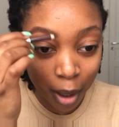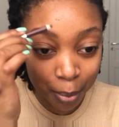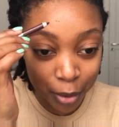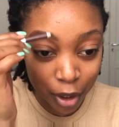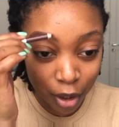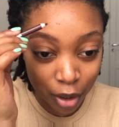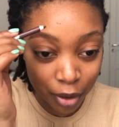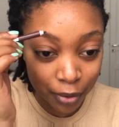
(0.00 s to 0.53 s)

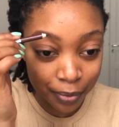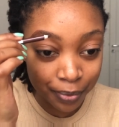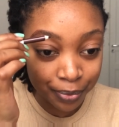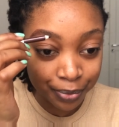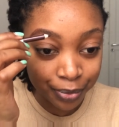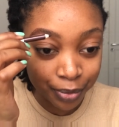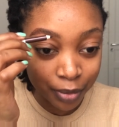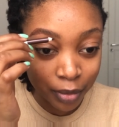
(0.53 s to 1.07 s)
here.
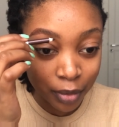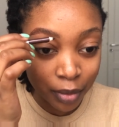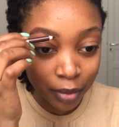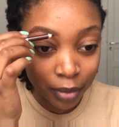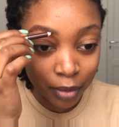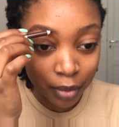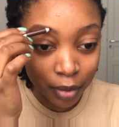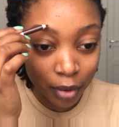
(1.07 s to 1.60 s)

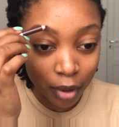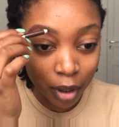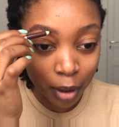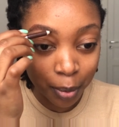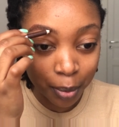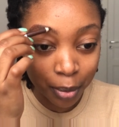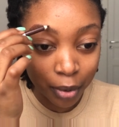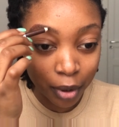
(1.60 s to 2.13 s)

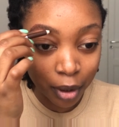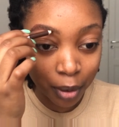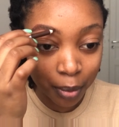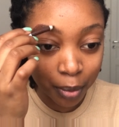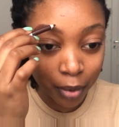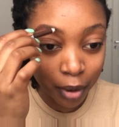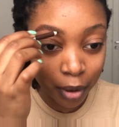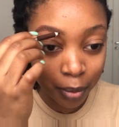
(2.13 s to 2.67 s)
Up, up,
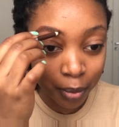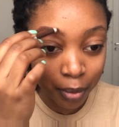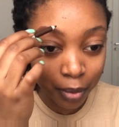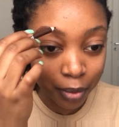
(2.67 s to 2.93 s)
up.